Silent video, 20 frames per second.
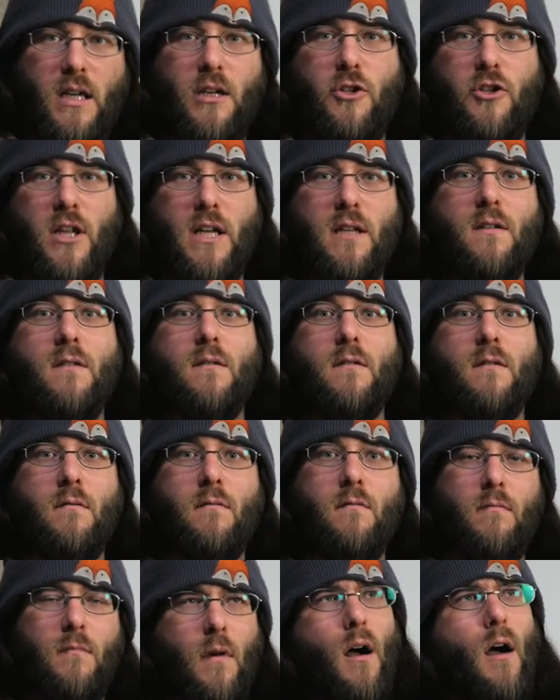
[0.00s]
teach this.
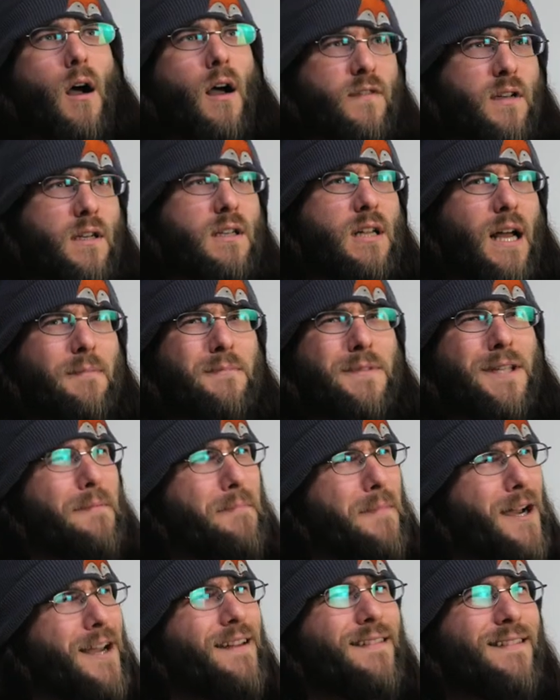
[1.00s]
Oftentimes I
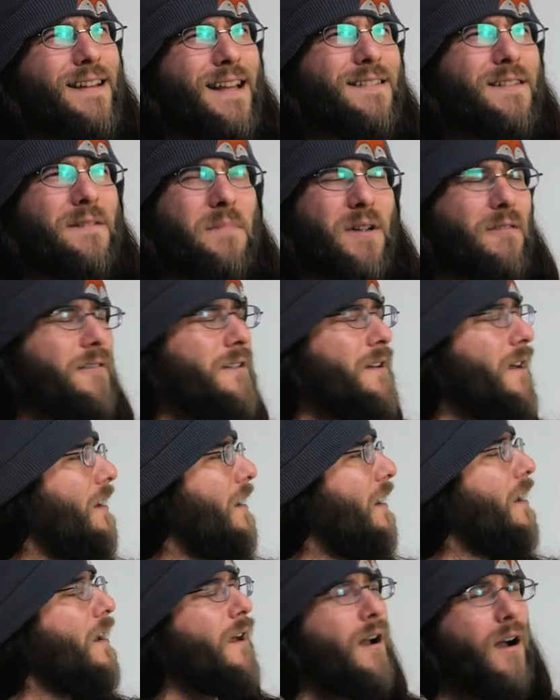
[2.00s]
might, that's a bit
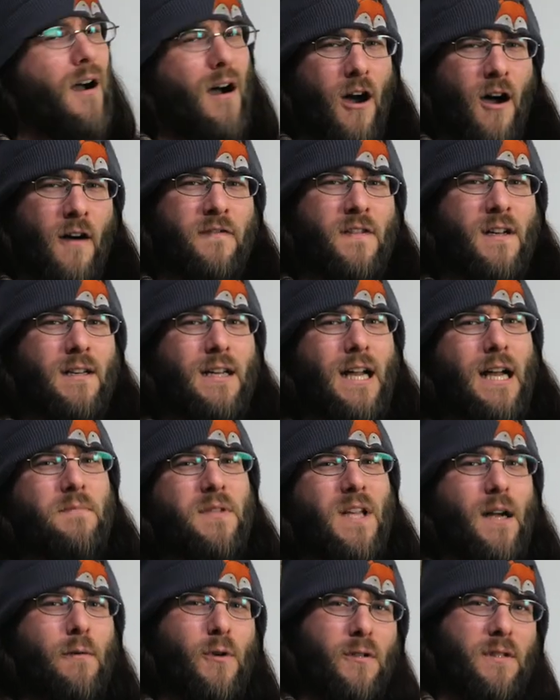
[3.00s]
redundant.
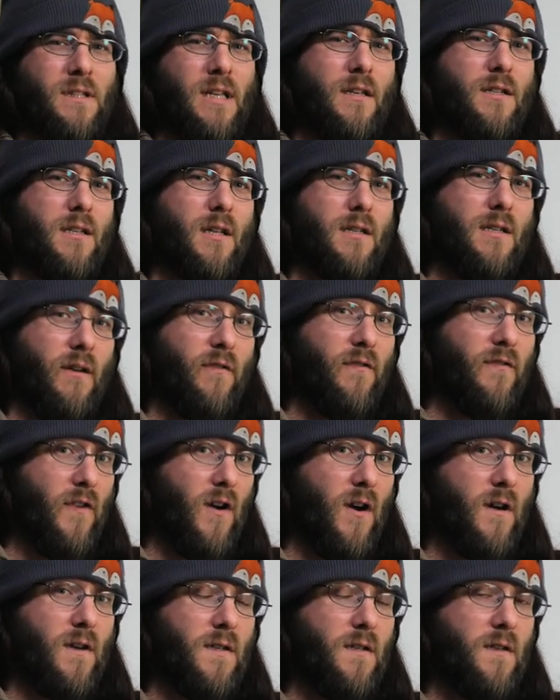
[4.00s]
Oftentimes I will teach this at
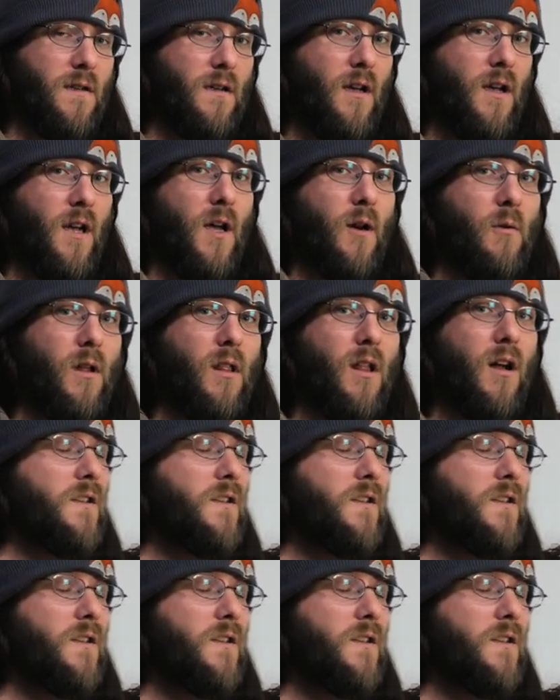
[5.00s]
first while